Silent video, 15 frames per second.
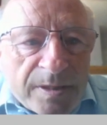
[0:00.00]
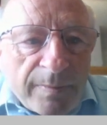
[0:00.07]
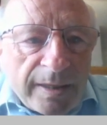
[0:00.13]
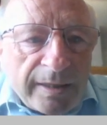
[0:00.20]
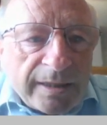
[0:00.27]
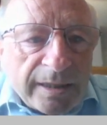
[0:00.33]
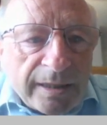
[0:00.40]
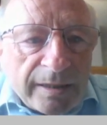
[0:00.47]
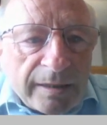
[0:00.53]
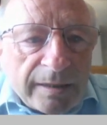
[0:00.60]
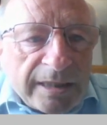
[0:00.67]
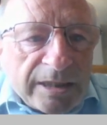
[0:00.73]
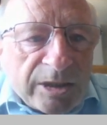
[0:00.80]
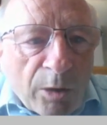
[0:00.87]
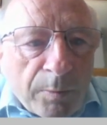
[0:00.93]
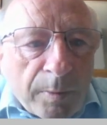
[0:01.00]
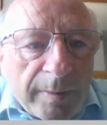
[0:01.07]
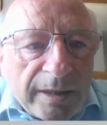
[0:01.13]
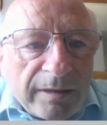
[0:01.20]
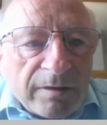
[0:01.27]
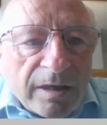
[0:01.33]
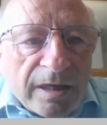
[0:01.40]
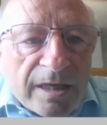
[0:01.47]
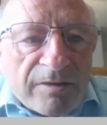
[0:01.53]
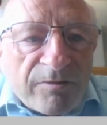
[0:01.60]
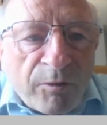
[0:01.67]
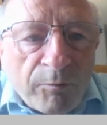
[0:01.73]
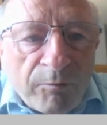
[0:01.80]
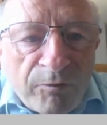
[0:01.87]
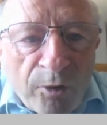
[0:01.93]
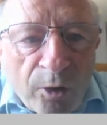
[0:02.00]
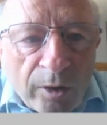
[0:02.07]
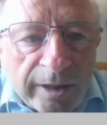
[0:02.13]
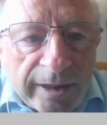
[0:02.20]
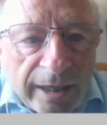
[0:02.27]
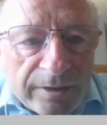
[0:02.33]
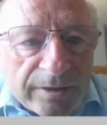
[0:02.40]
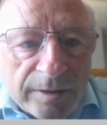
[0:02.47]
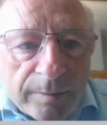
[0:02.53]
the dopamine from falling out